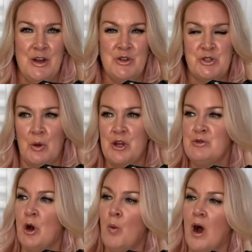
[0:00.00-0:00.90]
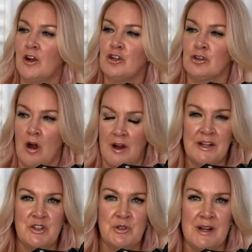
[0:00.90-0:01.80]
So you don't want
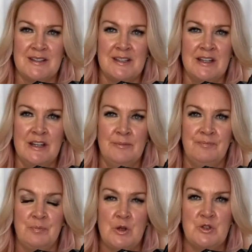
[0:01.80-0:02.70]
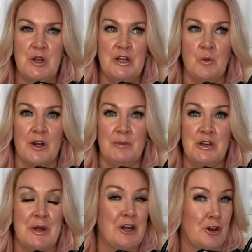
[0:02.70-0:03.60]
chronic stress in it. So you don't want to be
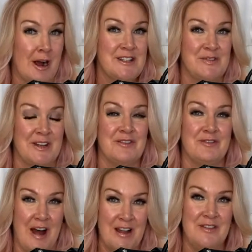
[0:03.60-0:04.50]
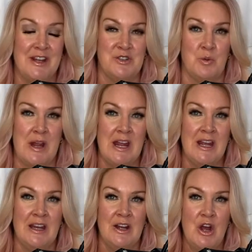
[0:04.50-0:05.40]
doing CrossFit 5 days a
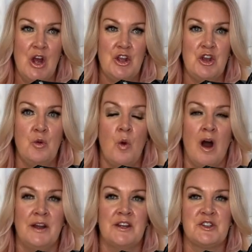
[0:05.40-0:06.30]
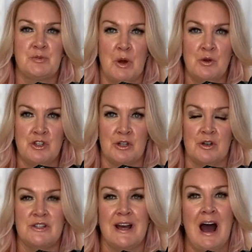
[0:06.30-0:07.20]
week. You want
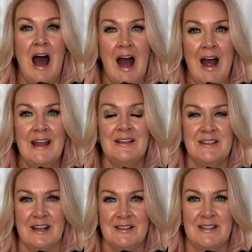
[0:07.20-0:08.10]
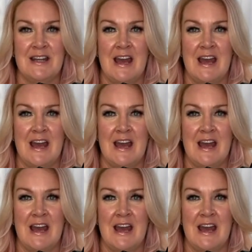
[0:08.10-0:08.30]
exposure to high intensity